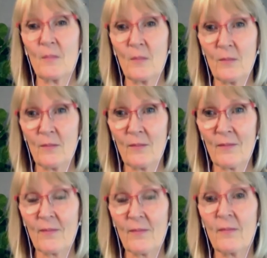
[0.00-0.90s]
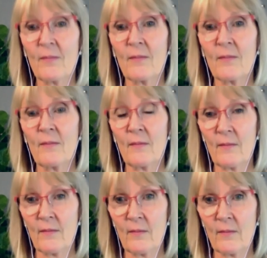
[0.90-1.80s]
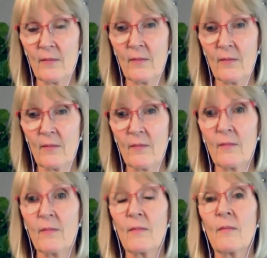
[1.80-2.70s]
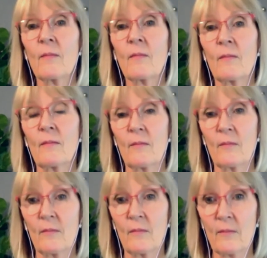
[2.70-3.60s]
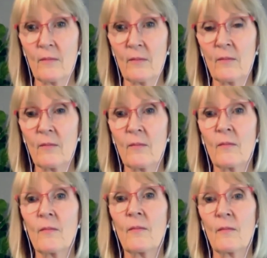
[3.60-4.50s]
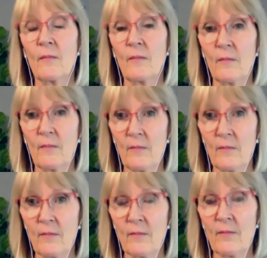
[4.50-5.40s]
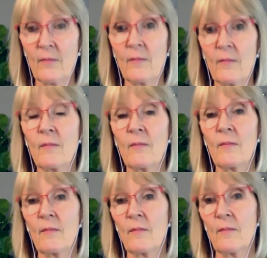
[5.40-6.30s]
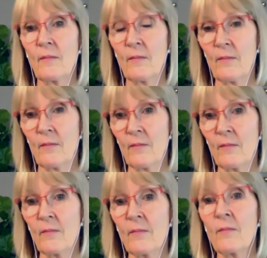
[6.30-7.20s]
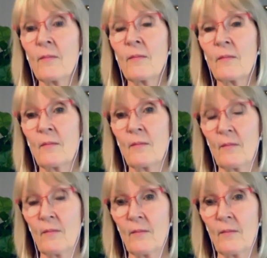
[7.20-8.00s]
(not speaking)